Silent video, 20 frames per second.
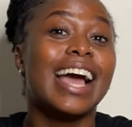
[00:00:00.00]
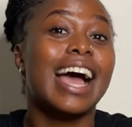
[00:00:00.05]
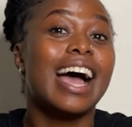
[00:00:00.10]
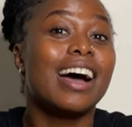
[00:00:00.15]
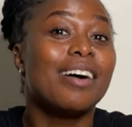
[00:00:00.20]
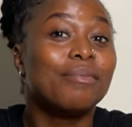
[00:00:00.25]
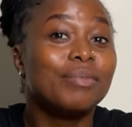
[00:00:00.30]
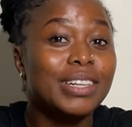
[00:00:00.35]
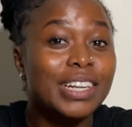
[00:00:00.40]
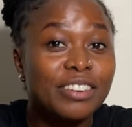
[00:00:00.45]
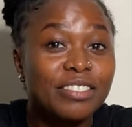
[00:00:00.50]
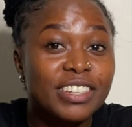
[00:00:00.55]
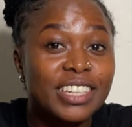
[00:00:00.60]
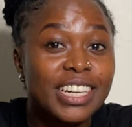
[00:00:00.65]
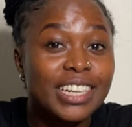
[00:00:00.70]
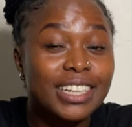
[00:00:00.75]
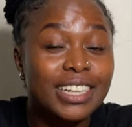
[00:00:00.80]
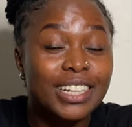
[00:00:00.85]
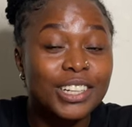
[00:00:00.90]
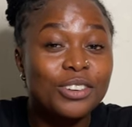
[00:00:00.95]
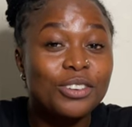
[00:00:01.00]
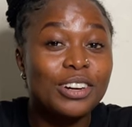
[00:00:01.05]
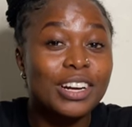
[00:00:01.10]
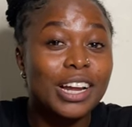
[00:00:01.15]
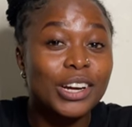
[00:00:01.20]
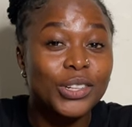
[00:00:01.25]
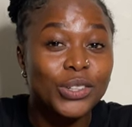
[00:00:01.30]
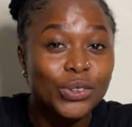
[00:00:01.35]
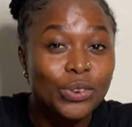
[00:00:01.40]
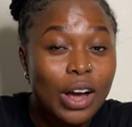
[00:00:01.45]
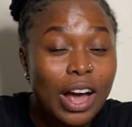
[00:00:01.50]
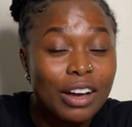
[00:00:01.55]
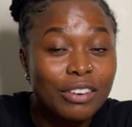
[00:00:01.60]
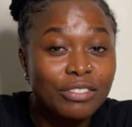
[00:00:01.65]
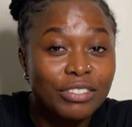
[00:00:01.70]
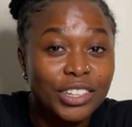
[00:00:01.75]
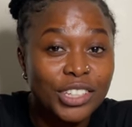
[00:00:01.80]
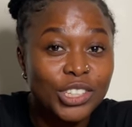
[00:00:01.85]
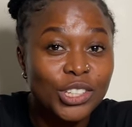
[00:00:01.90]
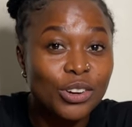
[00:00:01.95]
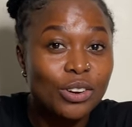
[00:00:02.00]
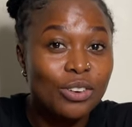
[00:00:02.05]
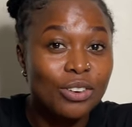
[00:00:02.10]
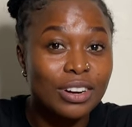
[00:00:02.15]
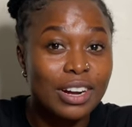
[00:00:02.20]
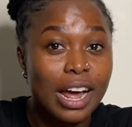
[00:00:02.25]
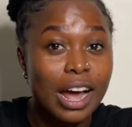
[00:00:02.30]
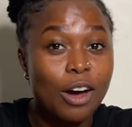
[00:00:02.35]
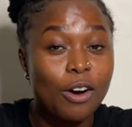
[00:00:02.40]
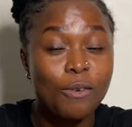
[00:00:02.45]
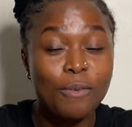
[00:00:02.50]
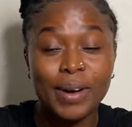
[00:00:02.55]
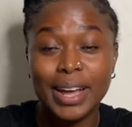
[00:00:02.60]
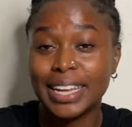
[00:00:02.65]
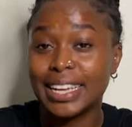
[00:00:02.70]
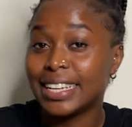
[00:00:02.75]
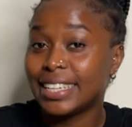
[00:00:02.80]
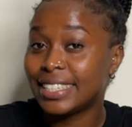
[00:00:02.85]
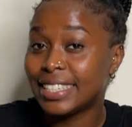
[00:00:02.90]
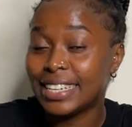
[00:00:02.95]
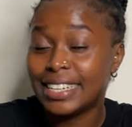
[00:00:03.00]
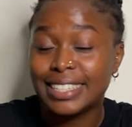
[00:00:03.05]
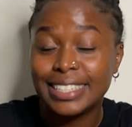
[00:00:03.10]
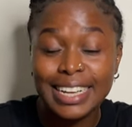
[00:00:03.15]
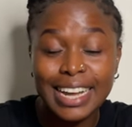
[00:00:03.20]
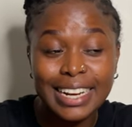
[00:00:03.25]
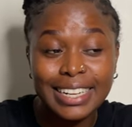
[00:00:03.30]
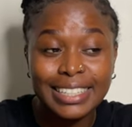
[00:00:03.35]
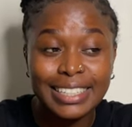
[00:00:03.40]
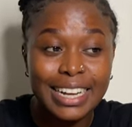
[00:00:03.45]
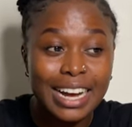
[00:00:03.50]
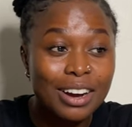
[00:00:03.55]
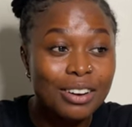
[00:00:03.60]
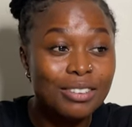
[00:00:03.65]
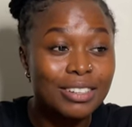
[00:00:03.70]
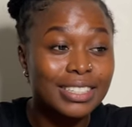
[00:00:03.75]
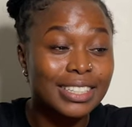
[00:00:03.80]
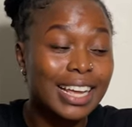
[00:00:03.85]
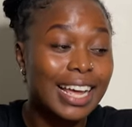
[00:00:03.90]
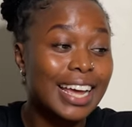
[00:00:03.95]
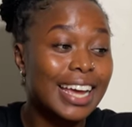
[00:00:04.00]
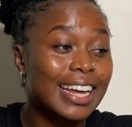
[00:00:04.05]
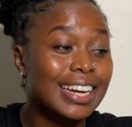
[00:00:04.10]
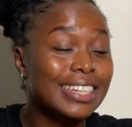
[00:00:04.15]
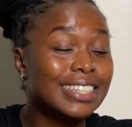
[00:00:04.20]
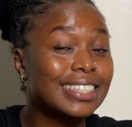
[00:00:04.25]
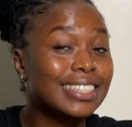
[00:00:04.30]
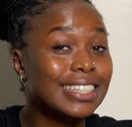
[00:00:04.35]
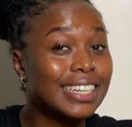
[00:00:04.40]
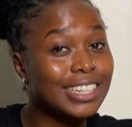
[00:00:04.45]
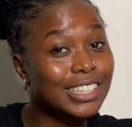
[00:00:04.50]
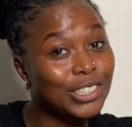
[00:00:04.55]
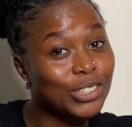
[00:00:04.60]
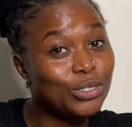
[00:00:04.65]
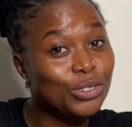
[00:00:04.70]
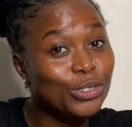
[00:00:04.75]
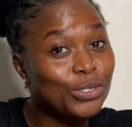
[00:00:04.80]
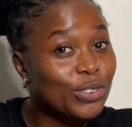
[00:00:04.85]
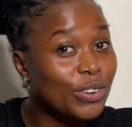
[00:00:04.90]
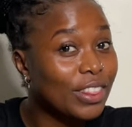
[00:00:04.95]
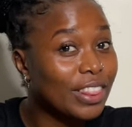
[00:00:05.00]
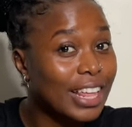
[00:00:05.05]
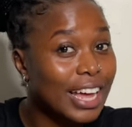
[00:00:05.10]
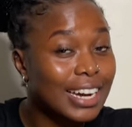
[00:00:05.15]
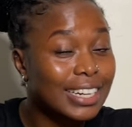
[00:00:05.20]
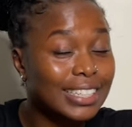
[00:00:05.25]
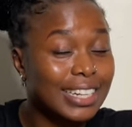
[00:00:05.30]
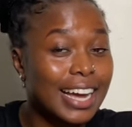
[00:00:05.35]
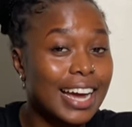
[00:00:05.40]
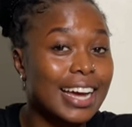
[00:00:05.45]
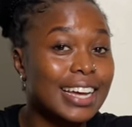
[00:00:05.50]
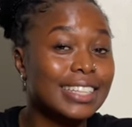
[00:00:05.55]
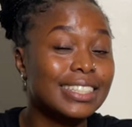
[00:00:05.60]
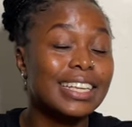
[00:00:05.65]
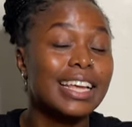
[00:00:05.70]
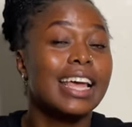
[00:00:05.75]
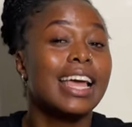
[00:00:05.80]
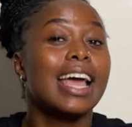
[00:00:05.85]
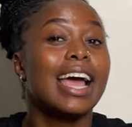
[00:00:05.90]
I'm definitely gonna do a video on how my kitchen turned out, and stay tuned for that guys.